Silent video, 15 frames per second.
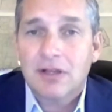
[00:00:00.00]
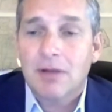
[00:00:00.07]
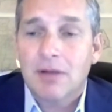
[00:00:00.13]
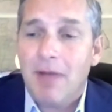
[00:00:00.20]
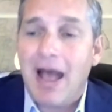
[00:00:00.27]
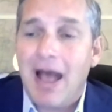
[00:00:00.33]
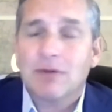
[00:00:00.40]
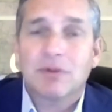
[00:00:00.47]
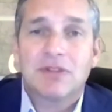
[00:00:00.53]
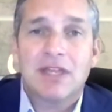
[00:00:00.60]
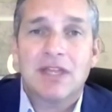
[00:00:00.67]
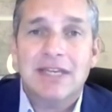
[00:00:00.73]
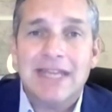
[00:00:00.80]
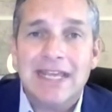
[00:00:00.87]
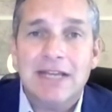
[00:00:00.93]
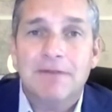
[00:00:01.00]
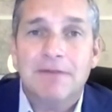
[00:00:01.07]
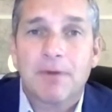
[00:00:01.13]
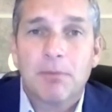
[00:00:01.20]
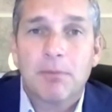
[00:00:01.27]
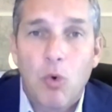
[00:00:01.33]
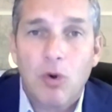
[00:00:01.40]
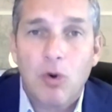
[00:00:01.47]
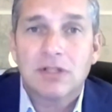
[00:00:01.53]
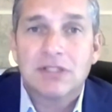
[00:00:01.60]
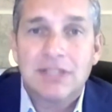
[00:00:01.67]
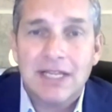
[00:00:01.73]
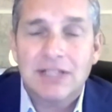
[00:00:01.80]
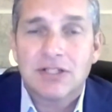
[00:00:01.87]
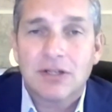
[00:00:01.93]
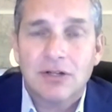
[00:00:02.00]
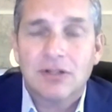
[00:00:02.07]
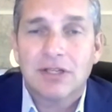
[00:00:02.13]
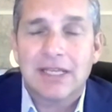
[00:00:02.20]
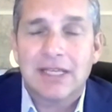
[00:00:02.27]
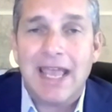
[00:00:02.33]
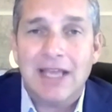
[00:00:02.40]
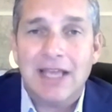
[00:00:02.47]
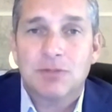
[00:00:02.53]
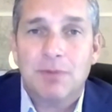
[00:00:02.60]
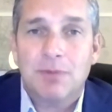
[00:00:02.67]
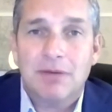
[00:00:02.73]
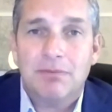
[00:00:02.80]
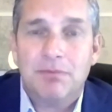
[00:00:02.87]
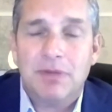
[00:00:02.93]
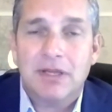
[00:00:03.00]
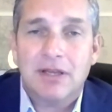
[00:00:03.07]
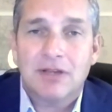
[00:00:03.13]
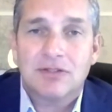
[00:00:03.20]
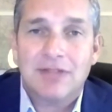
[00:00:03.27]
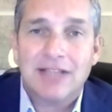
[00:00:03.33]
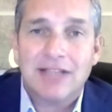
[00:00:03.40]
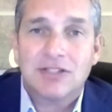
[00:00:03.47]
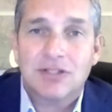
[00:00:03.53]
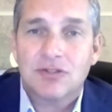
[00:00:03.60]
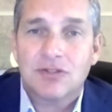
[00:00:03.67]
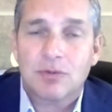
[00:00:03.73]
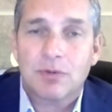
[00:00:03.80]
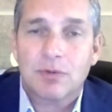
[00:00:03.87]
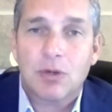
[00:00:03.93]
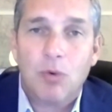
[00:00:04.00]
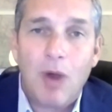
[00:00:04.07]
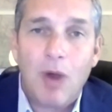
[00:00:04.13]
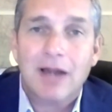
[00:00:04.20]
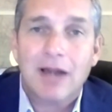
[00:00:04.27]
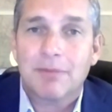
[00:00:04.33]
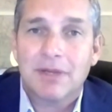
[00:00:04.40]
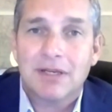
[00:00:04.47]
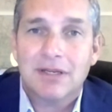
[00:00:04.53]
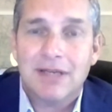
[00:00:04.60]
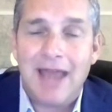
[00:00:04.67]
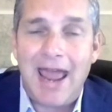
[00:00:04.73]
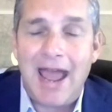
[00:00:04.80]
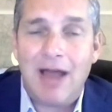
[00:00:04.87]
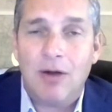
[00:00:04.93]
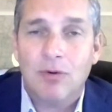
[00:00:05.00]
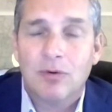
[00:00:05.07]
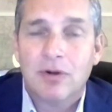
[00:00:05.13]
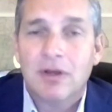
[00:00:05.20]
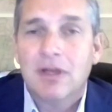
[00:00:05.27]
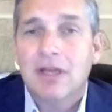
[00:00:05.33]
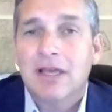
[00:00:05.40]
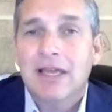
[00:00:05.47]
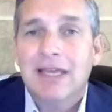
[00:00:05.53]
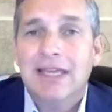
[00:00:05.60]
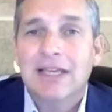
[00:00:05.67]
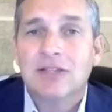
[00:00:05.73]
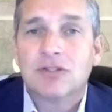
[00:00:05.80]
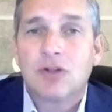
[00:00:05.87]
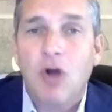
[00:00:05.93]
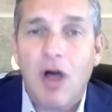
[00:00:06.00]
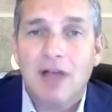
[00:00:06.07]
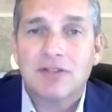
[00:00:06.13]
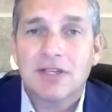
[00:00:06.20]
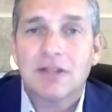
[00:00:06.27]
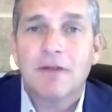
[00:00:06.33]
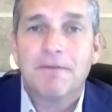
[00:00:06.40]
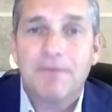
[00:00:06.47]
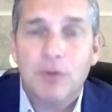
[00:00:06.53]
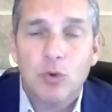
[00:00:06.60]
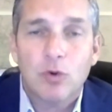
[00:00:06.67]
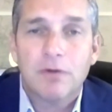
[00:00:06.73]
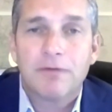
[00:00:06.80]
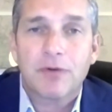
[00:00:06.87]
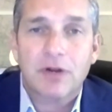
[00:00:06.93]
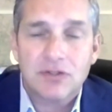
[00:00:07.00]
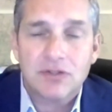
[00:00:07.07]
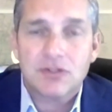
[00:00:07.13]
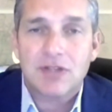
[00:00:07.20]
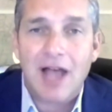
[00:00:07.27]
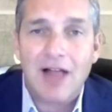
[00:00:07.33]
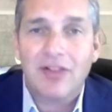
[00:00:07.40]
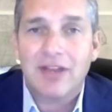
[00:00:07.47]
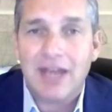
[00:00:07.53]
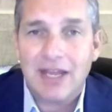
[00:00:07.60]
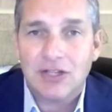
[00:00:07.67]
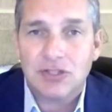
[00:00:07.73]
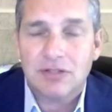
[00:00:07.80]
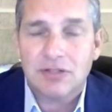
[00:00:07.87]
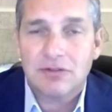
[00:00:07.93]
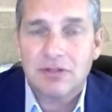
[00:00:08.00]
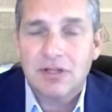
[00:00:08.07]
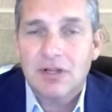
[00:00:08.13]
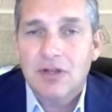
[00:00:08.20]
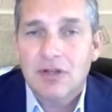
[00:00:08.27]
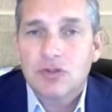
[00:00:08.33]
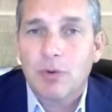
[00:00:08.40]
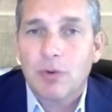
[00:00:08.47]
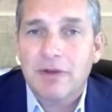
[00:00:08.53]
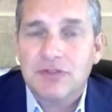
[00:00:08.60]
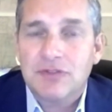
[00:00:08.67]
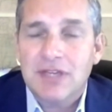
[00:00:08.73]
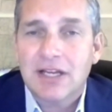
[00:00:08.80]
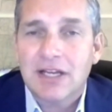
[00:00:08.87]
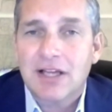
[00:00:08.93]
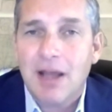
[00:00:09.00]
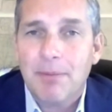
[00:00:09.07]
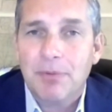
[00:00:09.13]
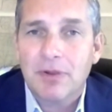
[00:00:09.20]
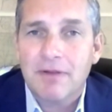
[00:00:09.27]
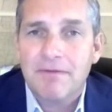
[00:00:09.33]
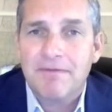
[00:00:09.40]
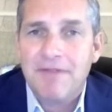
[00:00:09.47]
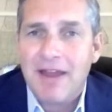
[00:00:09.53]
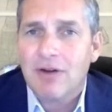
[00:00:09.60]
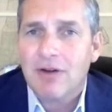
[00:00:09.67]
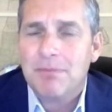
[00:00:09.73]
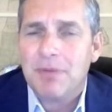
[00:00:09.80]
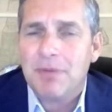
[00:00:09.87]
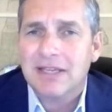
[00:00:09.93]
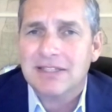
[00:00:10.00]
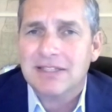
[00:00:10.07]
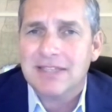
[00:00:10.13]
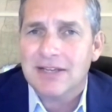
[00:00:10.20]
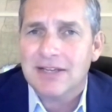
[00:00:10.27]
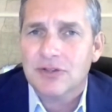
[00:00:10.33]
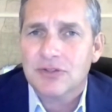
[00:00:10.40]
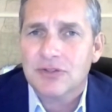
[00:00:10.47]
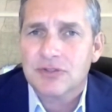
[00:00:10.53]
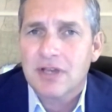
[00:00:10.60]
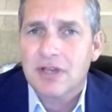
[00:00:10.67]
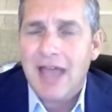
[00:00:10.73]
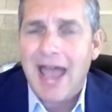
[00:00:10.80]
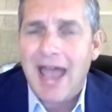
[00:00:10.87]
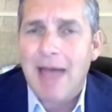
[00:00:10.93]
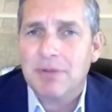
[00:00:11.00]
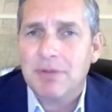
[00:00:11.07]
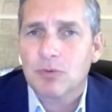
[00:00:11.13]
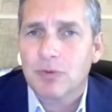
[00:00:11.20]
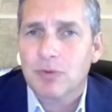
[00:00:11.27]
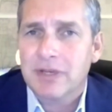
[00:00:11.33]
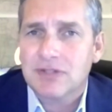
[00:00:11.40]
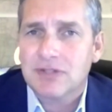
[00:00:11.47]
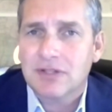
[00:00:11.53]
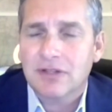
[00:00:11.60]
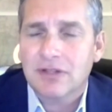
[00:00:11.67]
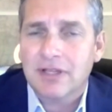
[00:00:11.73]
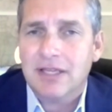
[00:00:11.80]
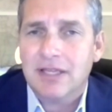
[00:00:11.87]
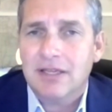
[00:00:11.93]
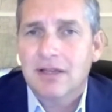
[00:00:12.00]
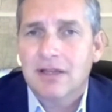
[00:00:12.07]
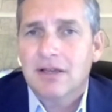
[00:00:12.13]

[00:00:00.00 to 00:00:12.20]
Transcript: combined with the need for more digital engagement, because that's just the requirement now, is causing the fuel for consolidation. So we've seen a couple of very big deals happen recently.